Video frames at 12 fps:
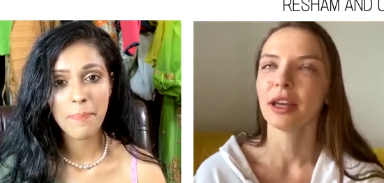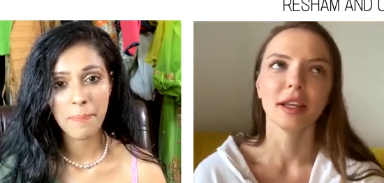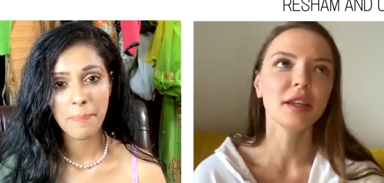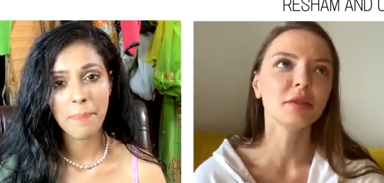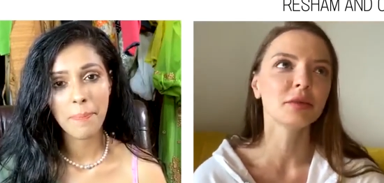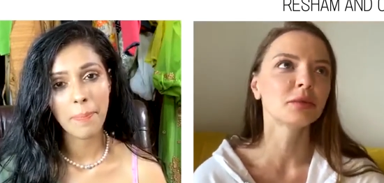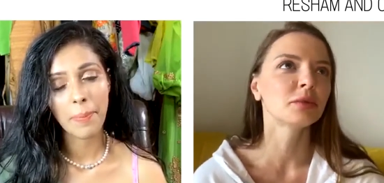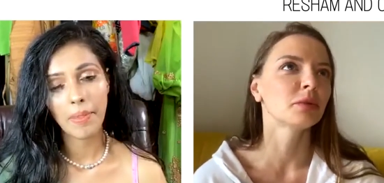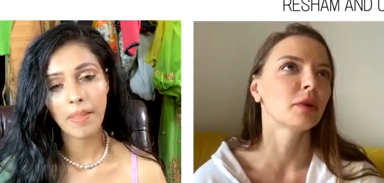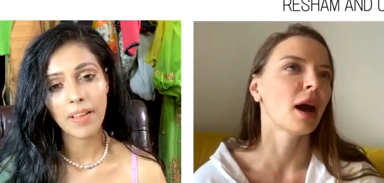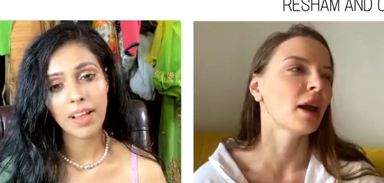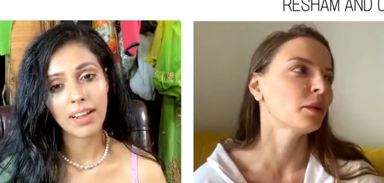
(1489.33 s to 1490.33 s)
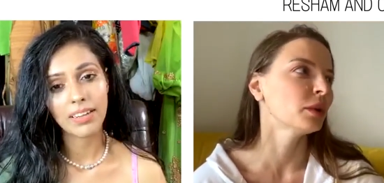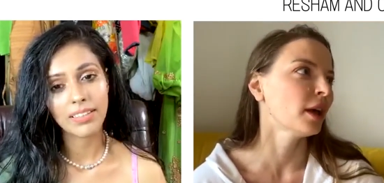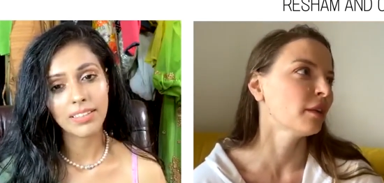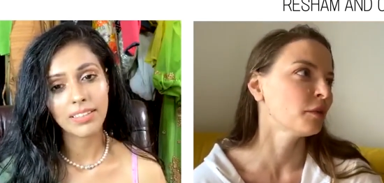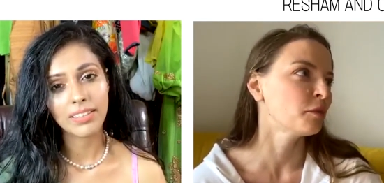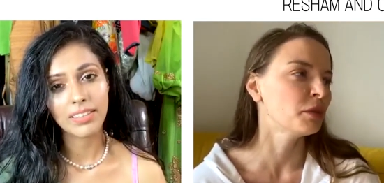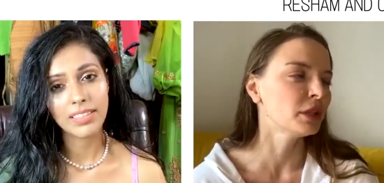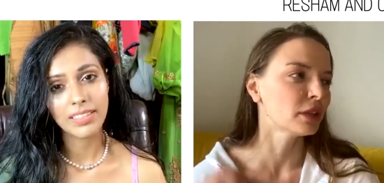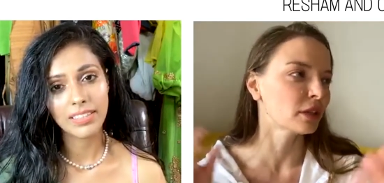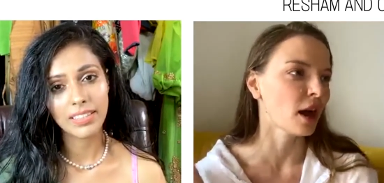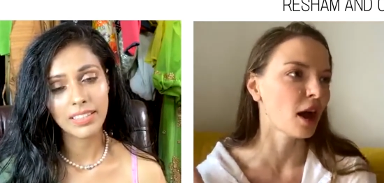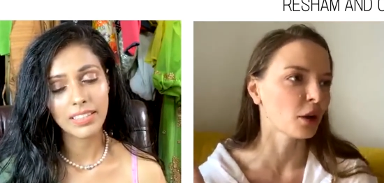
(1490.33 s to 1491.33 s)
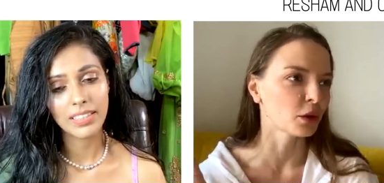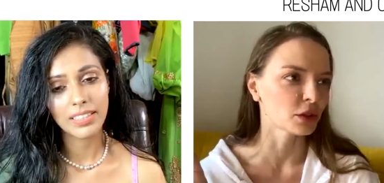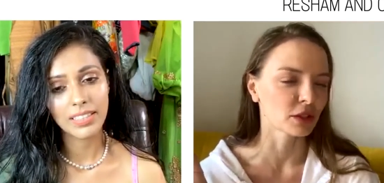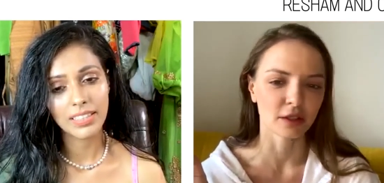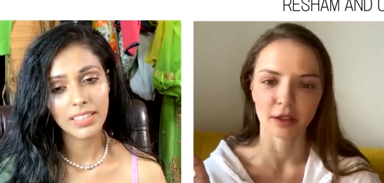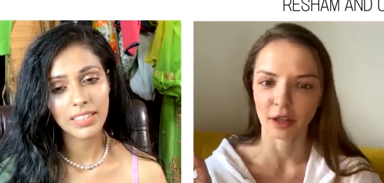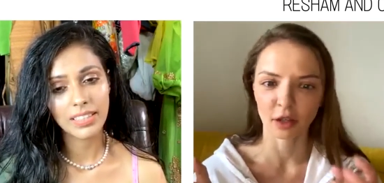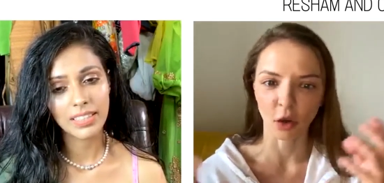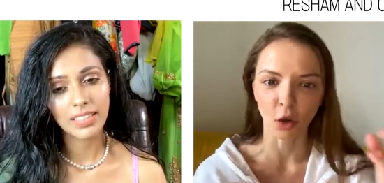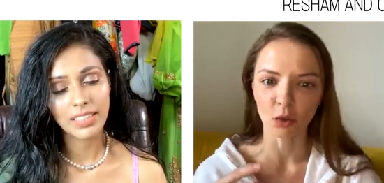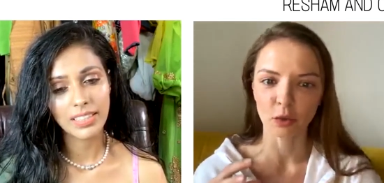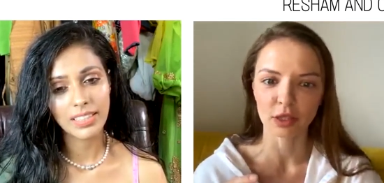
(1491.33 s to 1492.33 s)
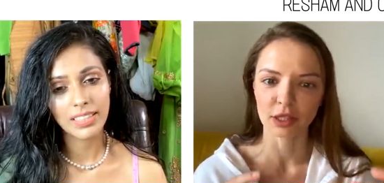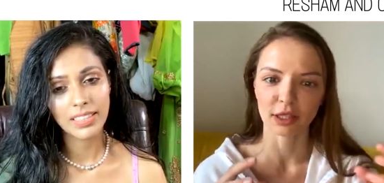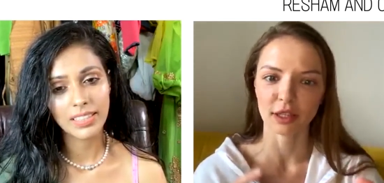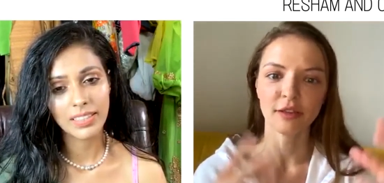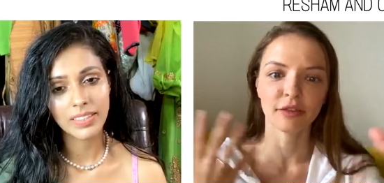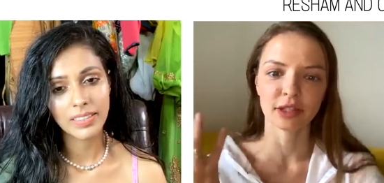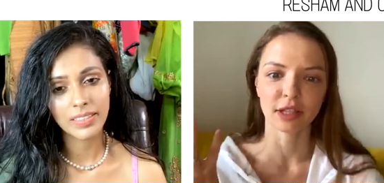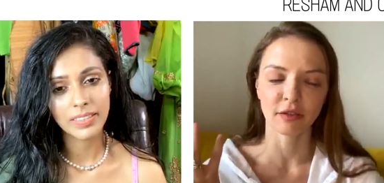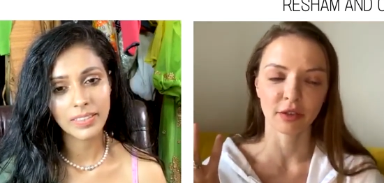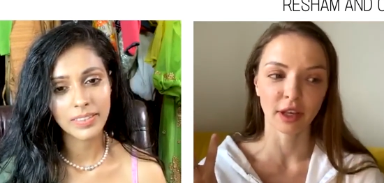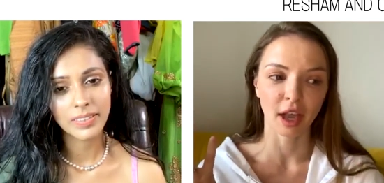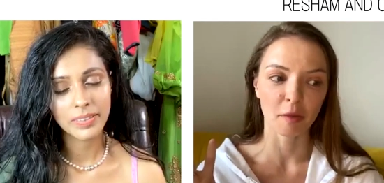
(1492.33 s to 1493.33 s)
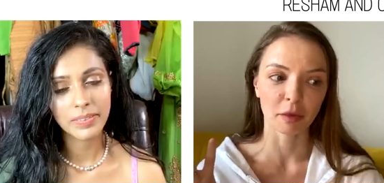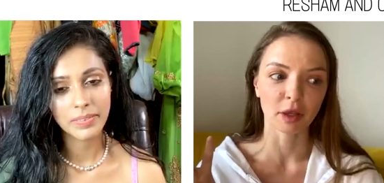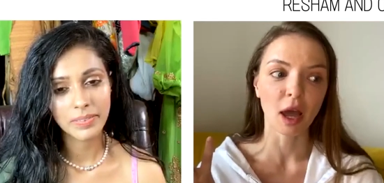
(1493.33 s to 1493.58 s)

Speaker 1: if i will have a bigger house and always if something happened